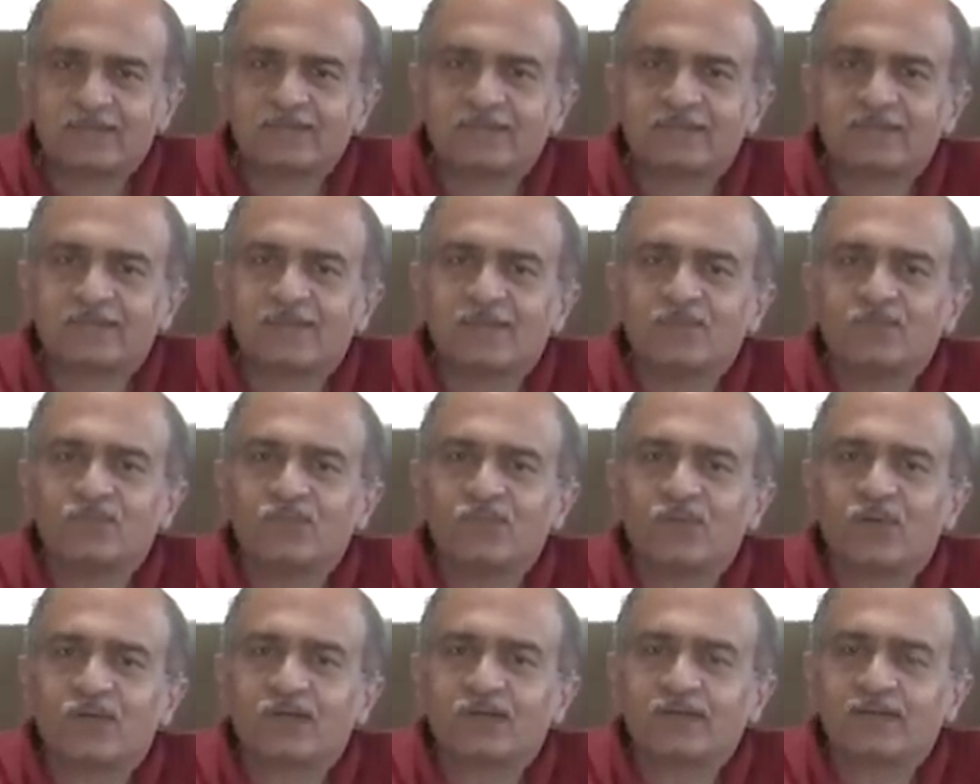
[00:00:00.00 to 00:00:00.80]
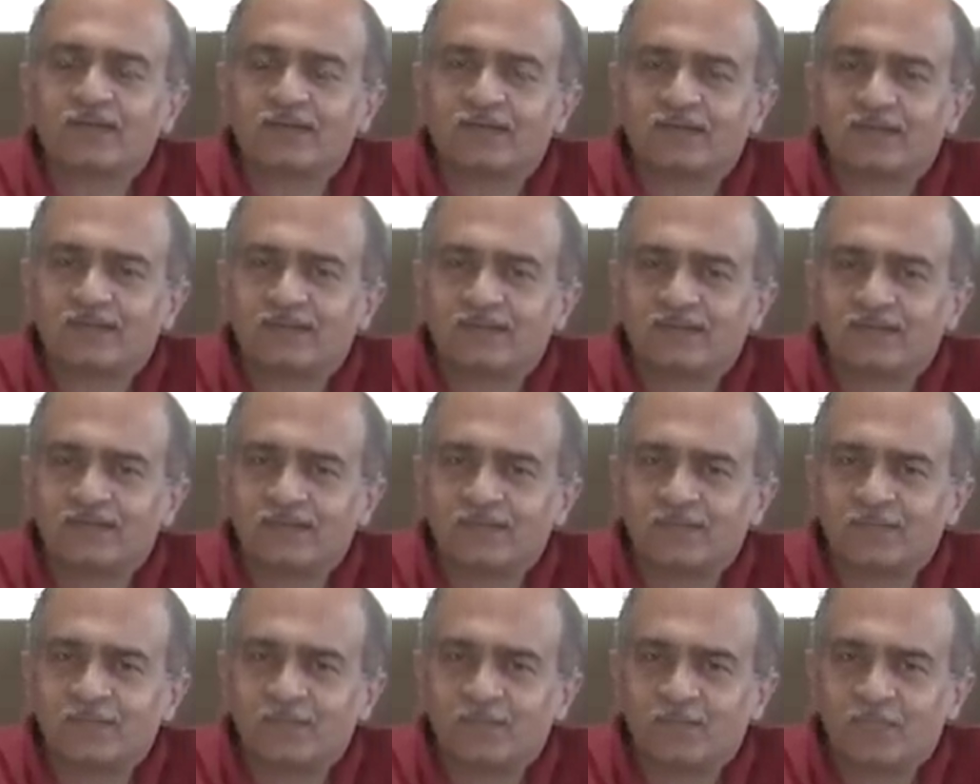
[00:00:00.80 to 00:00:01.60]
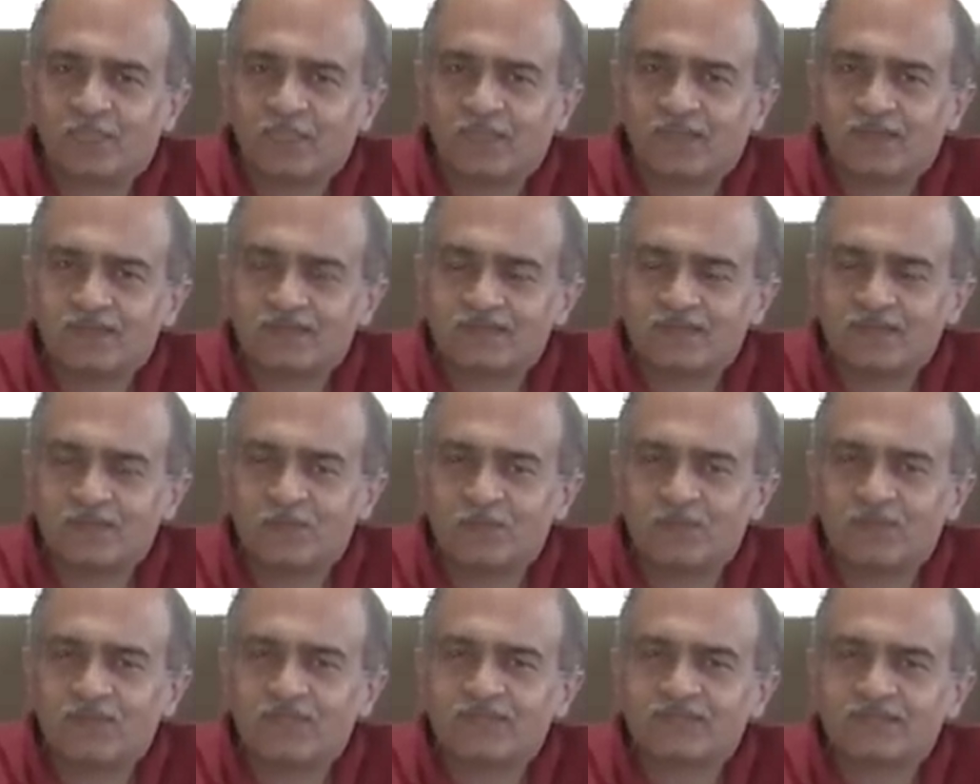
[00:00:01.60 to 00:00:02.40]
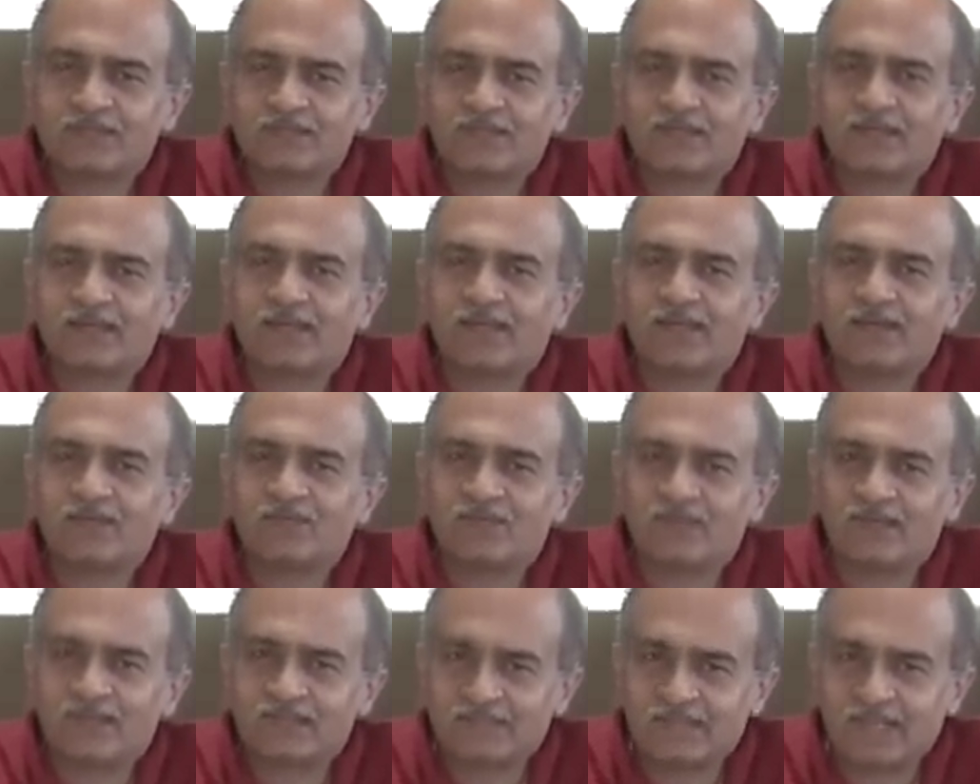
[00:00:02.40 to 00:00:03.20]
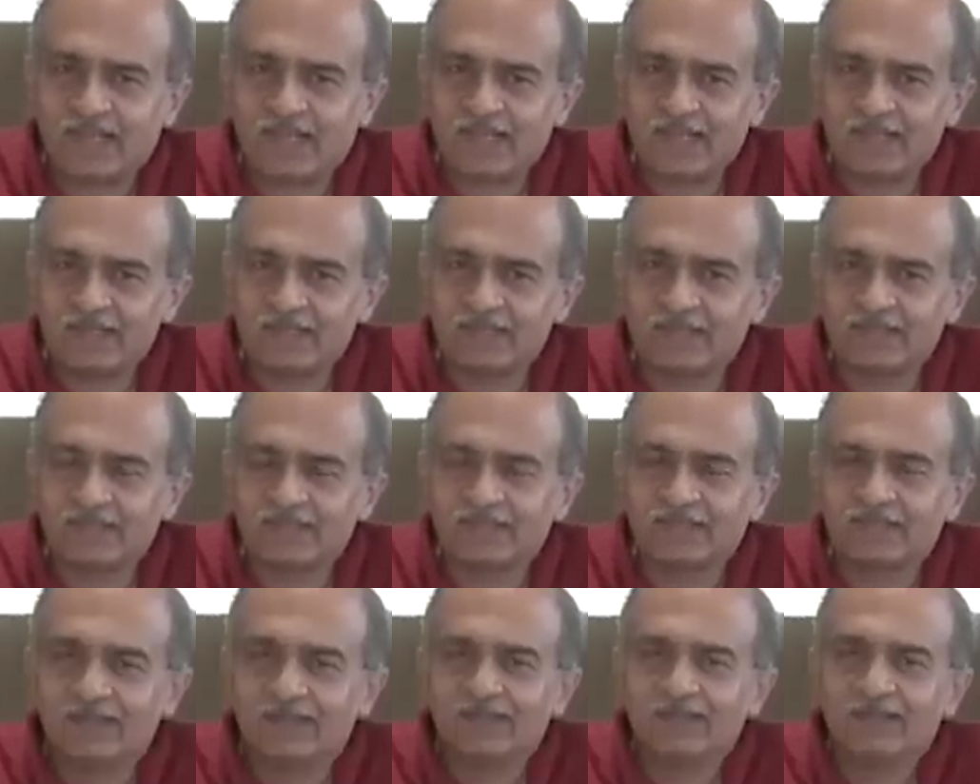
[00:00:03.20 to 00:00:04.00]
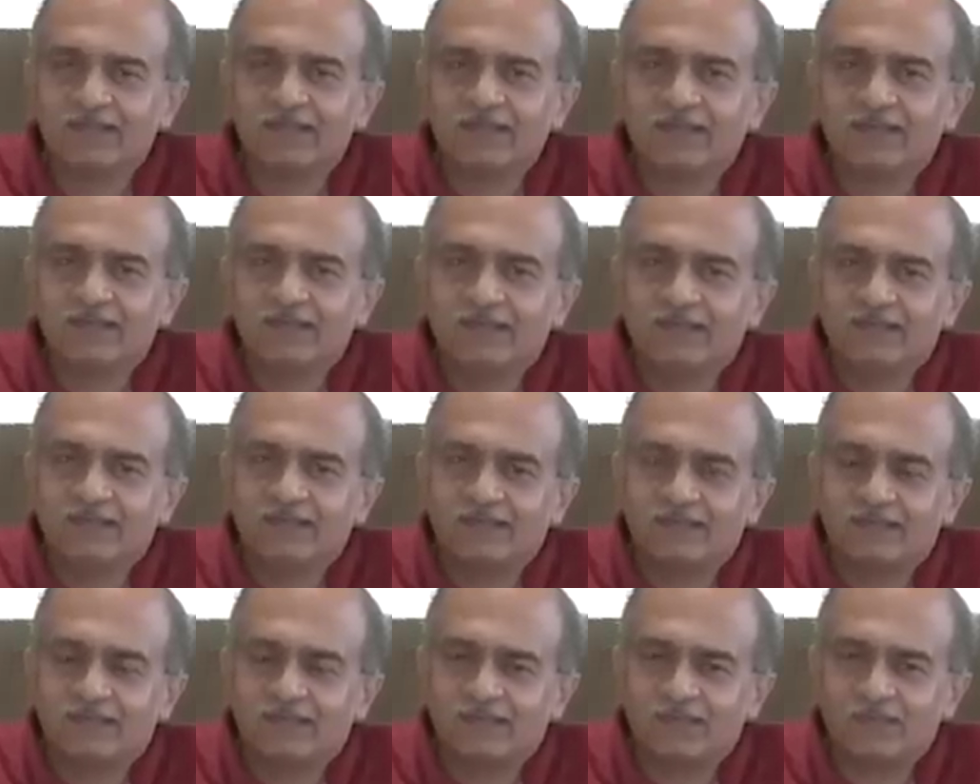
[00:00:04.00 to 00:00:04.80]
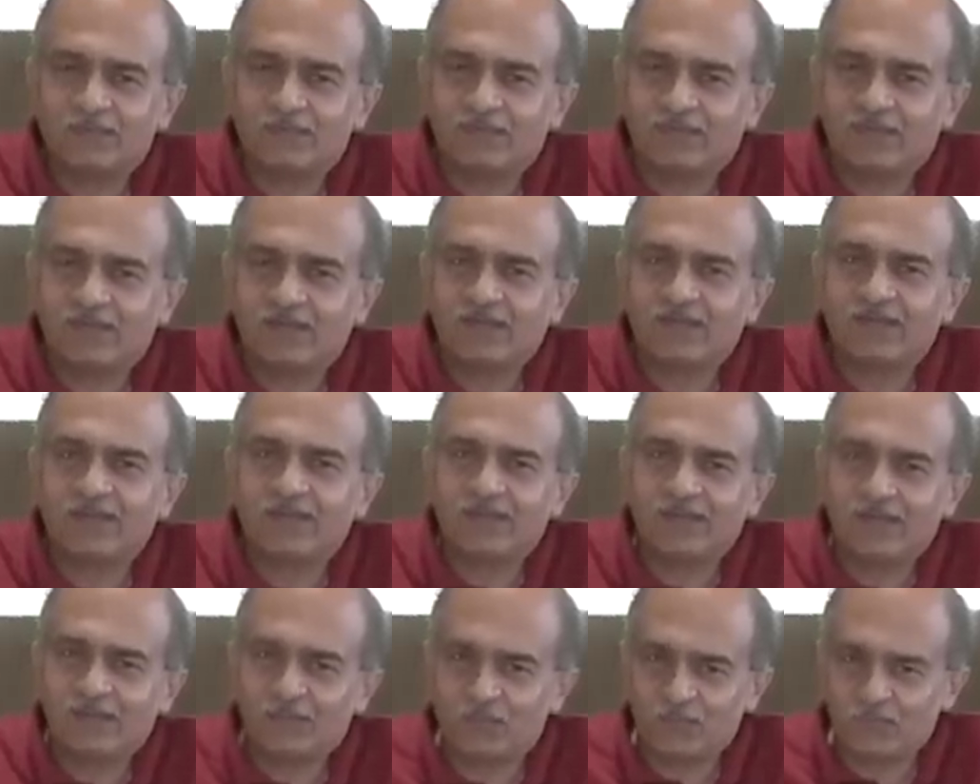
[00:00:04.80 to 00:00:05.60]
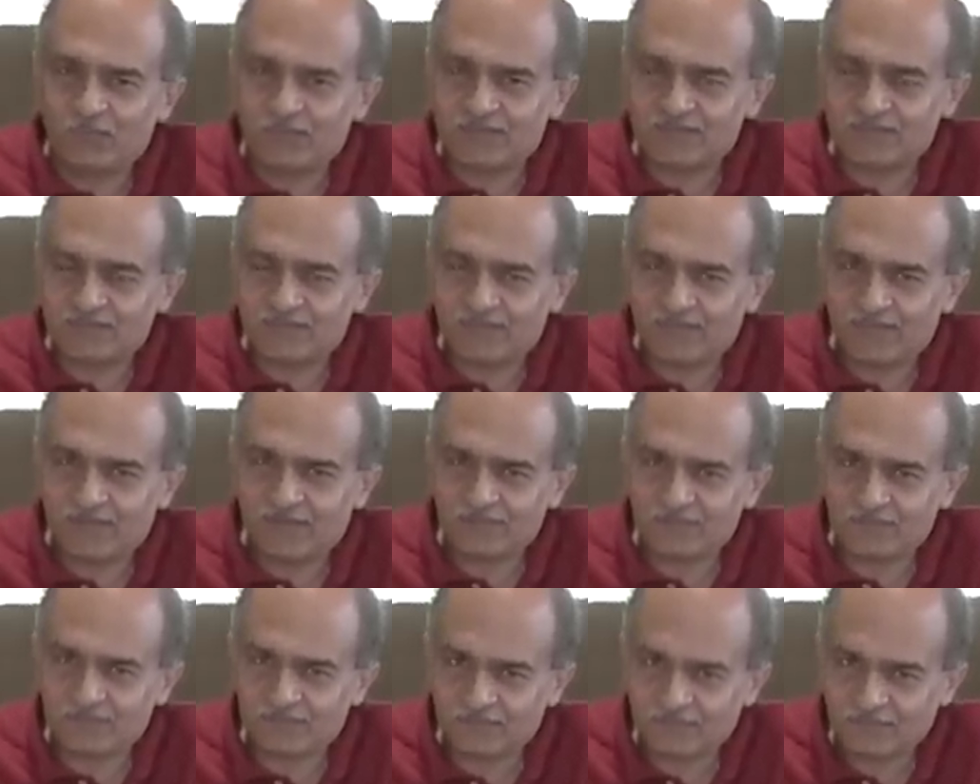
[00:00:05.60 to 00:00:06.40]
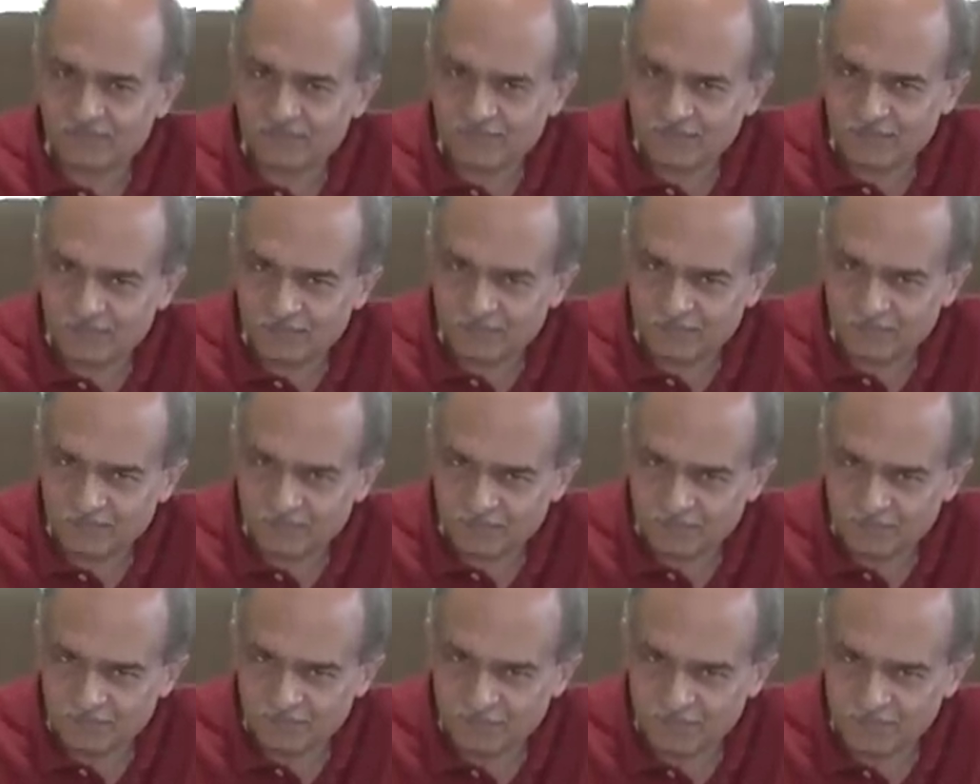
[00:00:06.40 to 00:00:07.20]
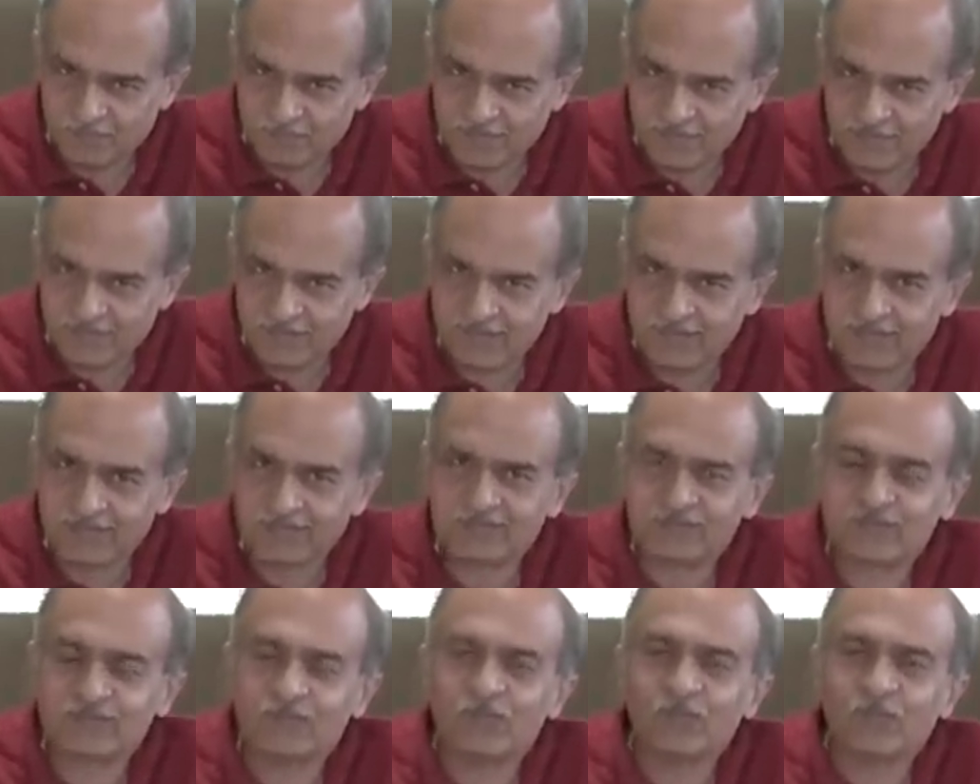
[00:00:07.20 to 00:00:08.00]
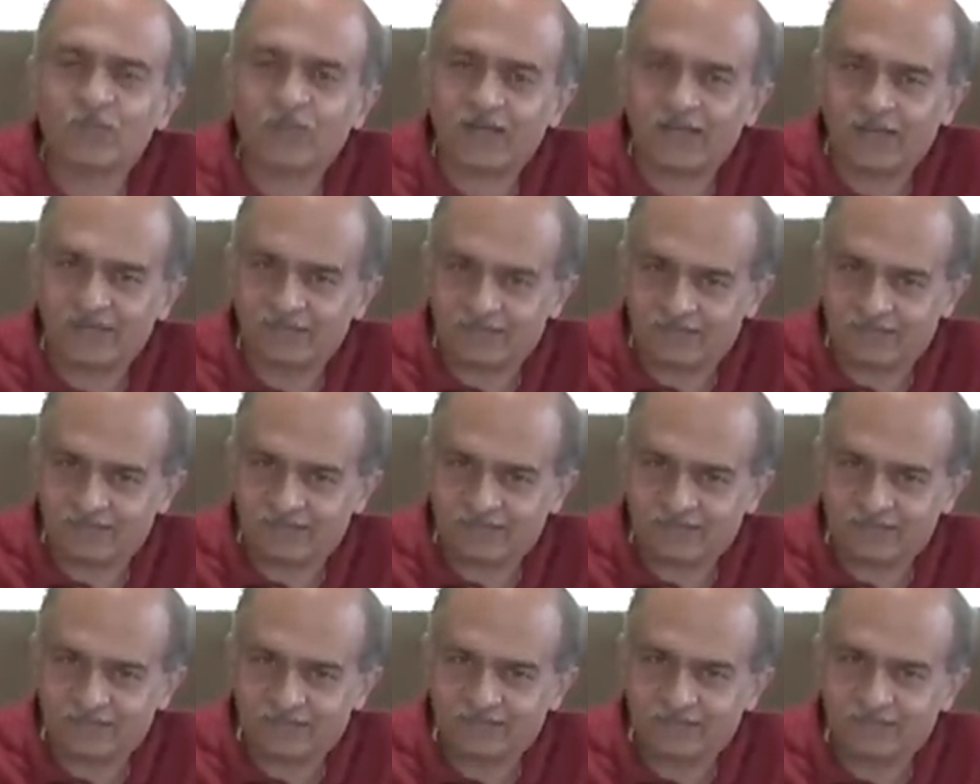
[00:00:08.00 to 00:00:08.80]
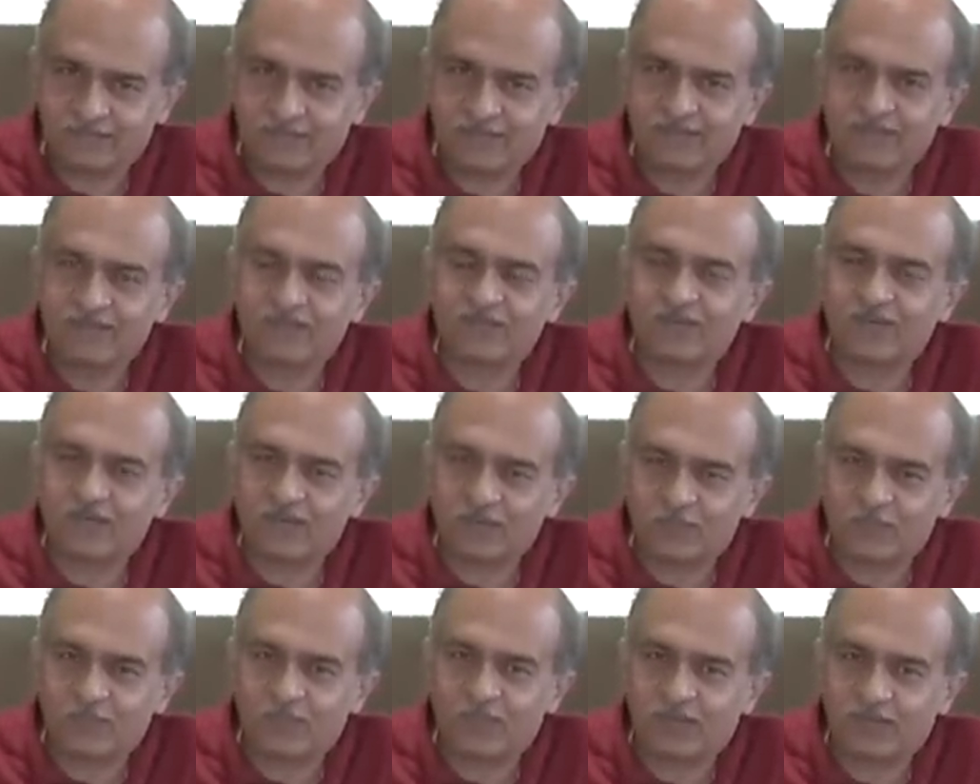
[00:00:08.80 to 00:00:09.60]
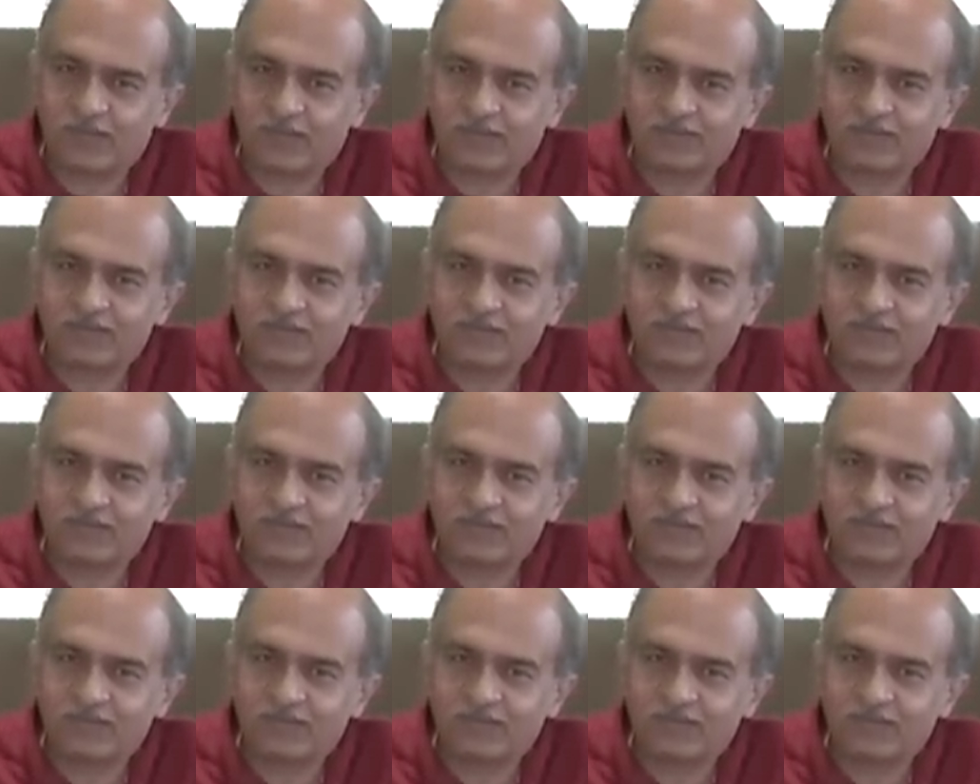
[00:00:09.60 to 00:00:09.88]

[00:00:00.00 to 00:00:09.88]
somewhat simplistic and facile way in which they have made us look at development.